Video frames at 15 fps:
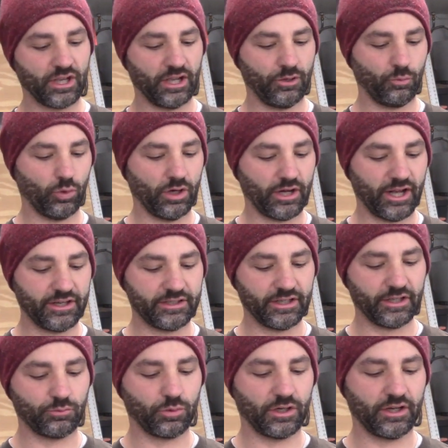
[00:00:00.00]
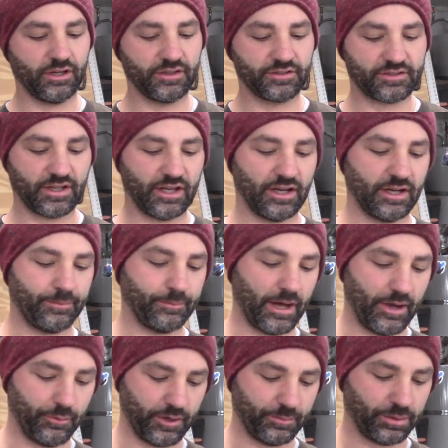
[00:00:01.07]
And what I did was um,
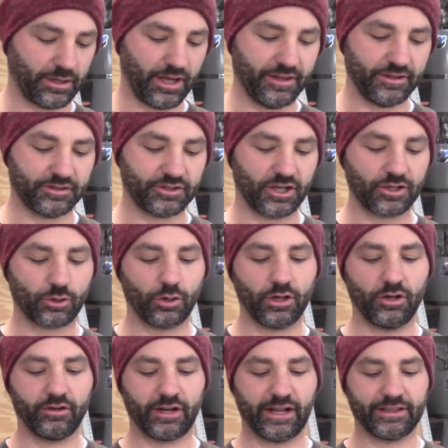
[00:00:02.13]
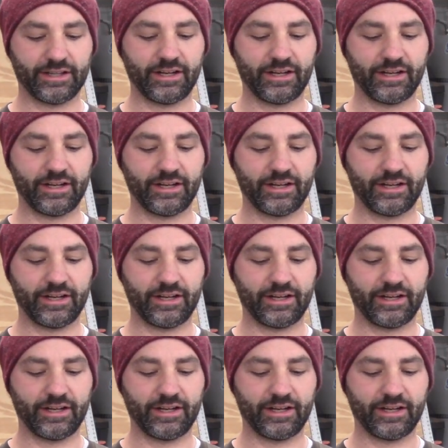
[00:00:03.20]
I would apply the tung oil and I'd